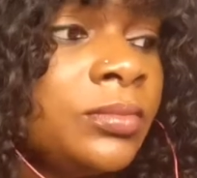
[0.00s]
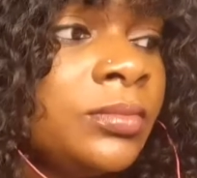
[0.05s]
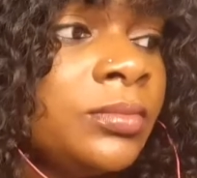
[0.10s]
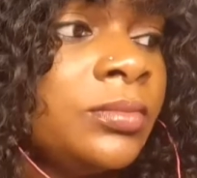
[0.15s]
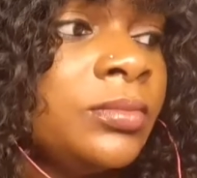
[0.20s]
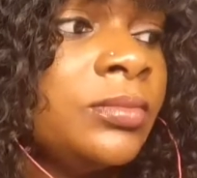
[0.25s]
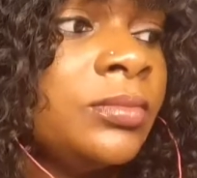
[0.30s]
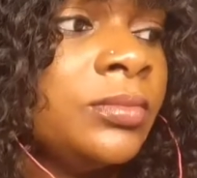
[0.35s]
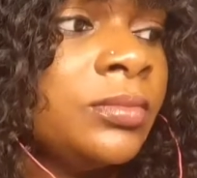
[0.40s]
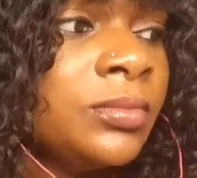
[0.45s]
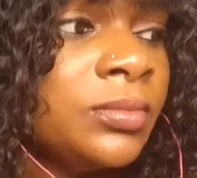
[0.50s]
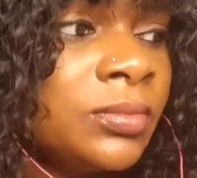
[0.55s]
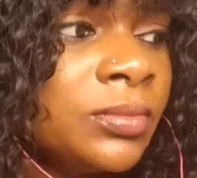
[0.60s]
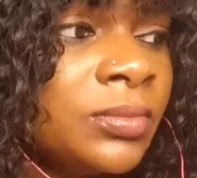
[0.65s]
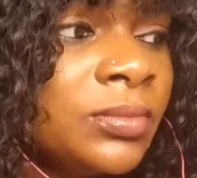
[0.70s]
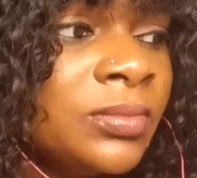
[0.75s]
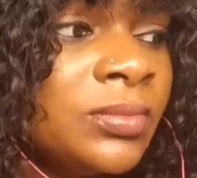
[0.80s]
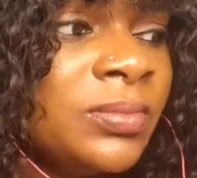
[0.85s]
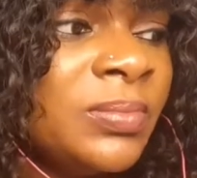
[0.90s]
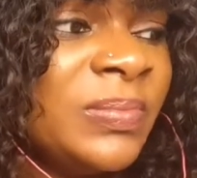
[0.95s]

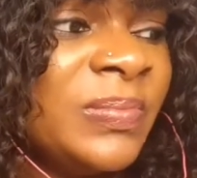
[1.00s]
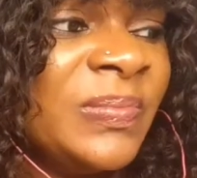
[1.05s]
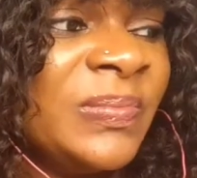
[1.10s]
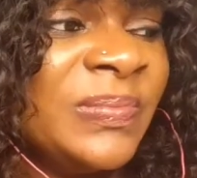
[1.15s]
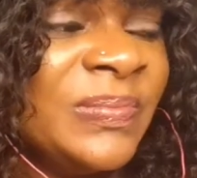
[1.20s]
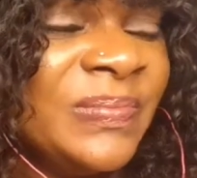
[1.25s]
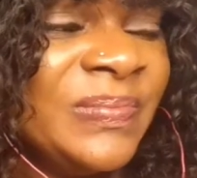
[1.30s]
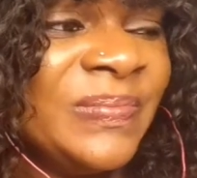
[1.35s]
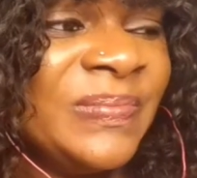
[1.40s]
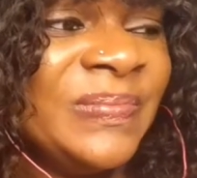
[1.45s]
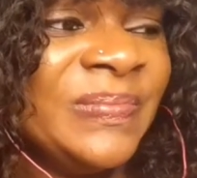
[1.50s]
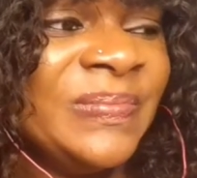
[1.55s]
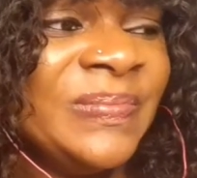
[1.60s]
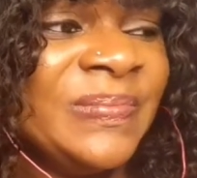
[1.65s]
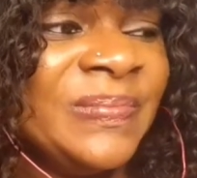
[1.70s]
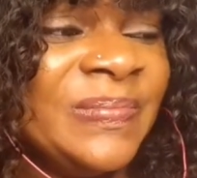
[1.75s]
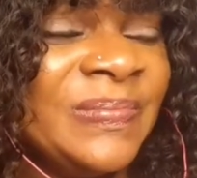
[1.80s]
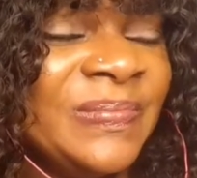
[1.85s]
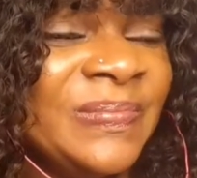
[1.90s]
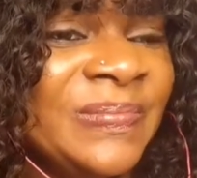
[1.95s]

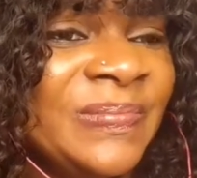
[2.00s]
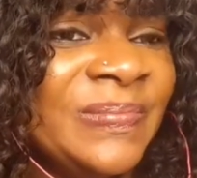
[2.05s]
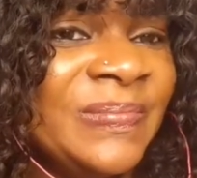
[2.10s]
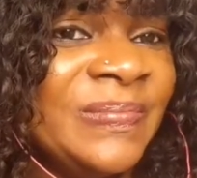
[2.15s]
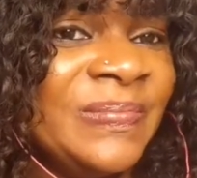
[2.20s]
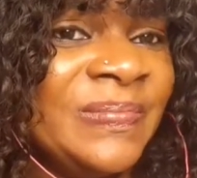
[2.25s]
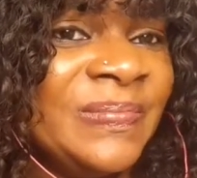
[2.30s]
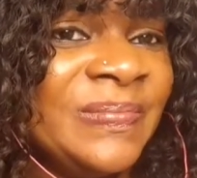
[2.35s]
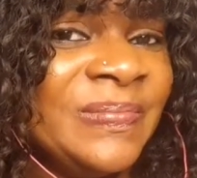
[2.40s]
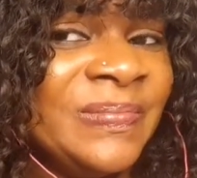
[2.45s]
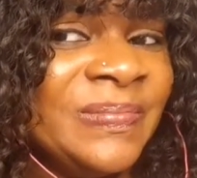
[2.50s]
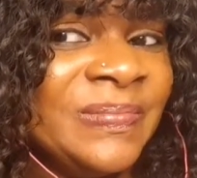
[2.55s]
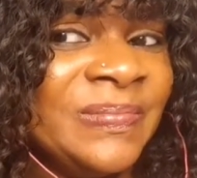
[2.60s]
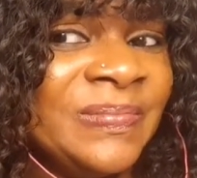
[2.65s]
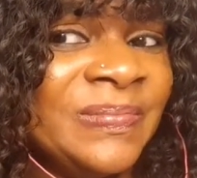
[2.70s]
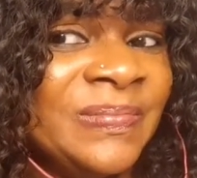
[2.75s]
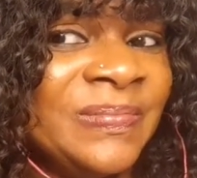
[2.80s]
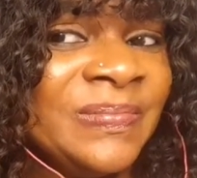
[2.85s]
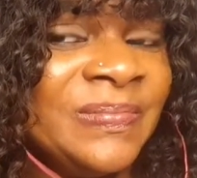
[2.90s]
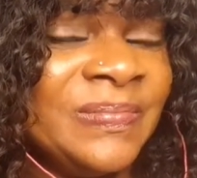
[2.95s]

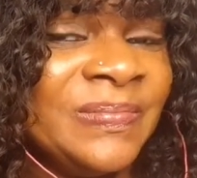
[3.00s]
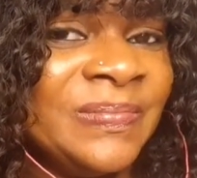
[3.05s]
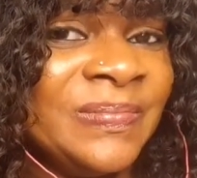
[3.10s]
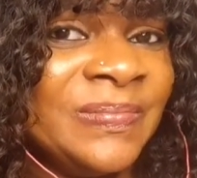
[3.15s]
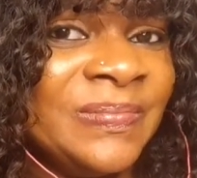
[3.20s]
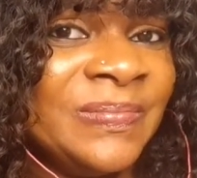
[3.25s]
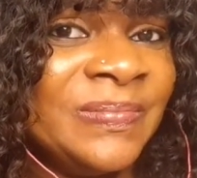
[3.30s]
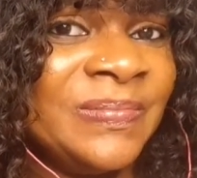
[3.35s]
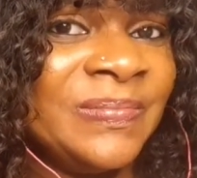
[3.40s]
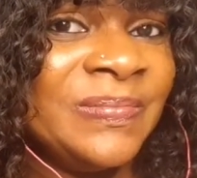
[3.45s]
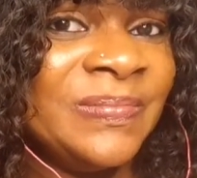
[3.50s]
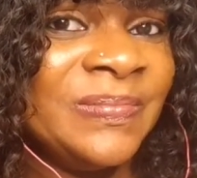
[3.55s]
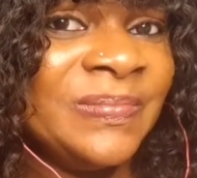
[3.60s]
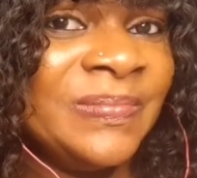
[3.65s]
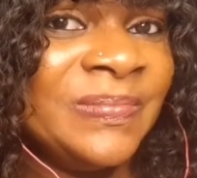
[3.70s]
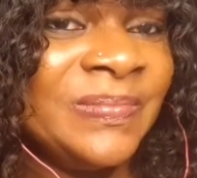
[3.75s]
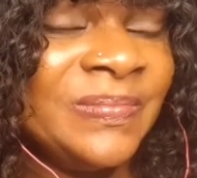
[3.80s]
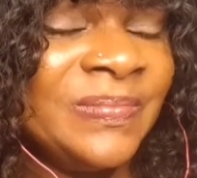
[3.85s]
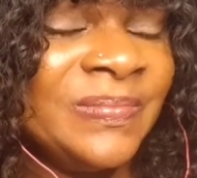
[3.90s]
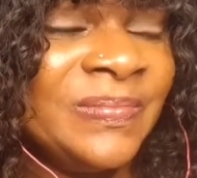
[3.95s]

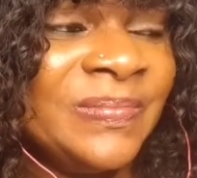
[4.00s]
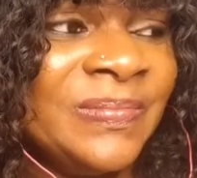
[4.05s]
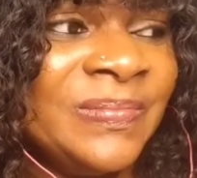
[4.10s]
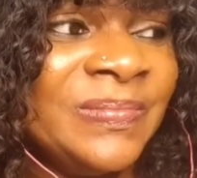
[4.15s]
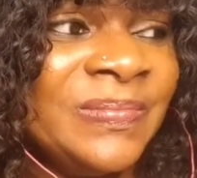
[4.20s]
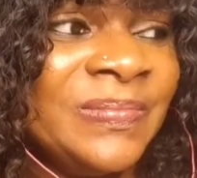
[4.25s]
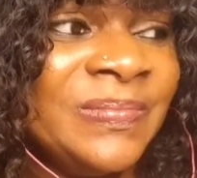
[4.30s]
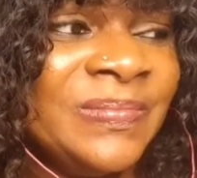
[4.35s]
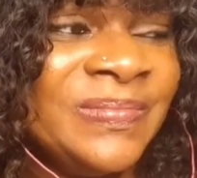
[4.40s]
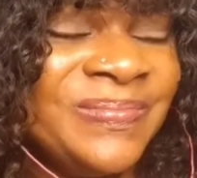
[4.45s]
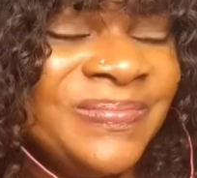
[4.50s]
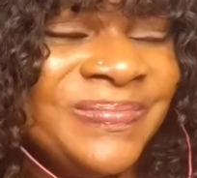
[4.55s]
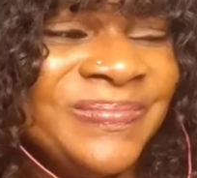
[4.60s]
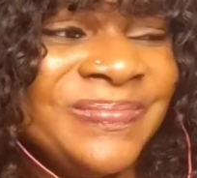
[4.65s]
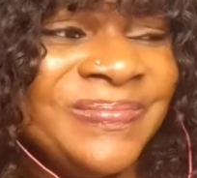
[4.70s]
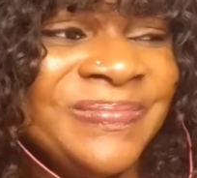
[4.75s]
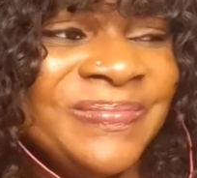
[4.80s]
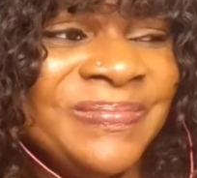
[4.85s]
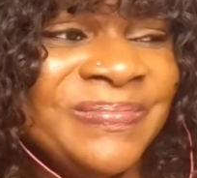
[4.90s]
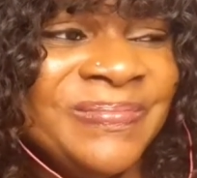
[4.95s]

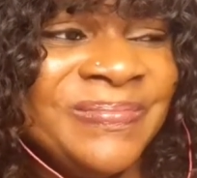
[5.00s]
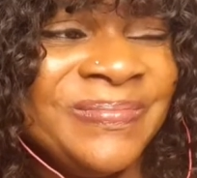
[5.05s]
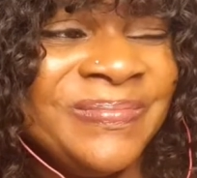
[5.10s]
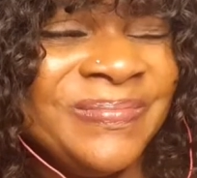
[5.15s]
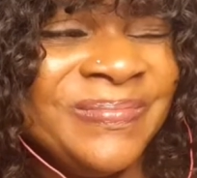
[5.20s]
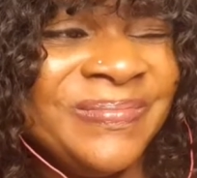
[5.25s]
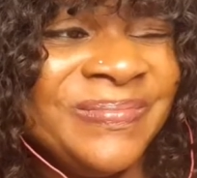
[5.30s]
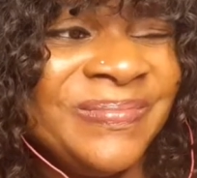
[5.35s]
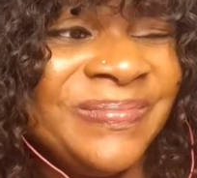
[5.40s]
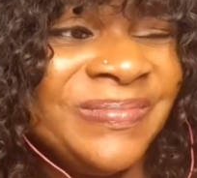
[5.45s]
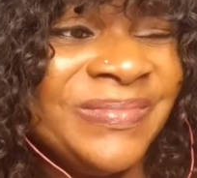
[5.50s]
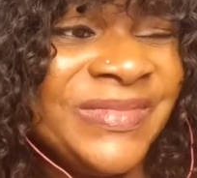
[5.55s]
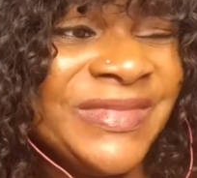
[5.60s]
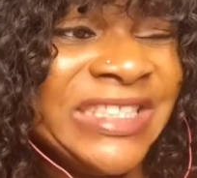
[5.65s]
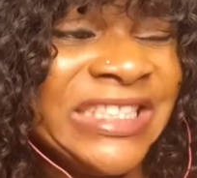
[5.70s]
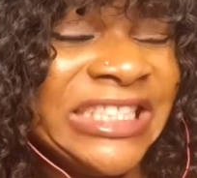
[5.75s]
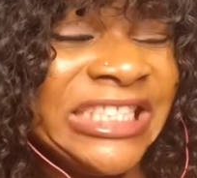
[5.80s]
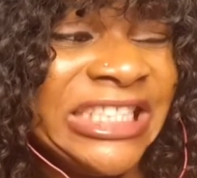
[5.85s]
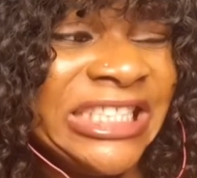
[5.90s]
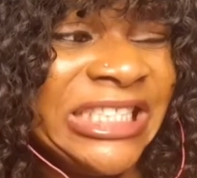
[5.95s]

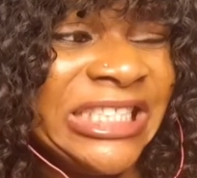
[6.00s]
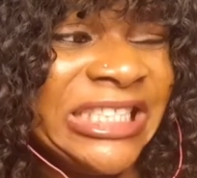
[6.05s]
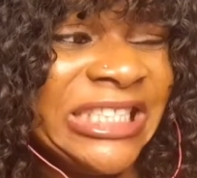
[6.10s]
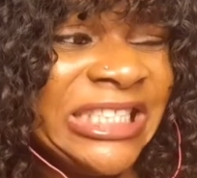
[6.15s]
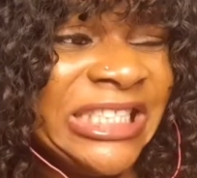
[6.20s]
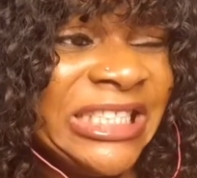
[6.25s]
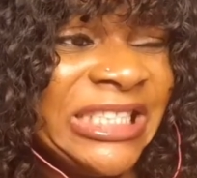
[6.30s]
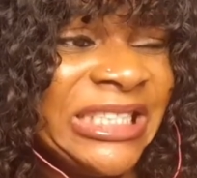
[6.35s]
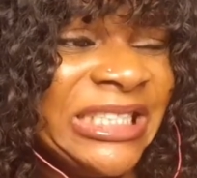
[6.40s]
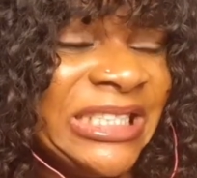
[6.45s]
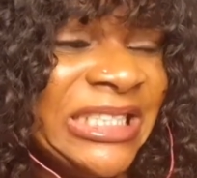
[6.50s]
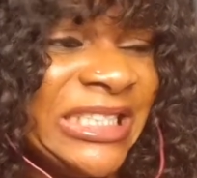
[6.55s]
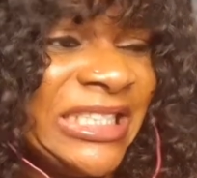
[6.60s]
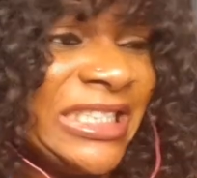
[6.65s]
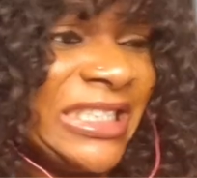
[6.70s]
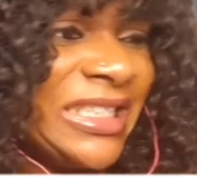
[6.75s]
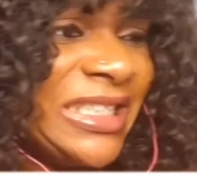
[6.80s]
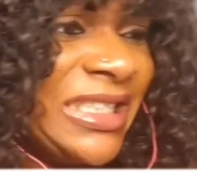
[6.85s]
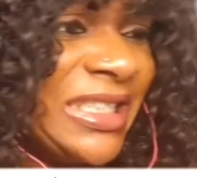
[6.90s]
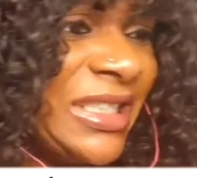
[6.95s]
[no speech]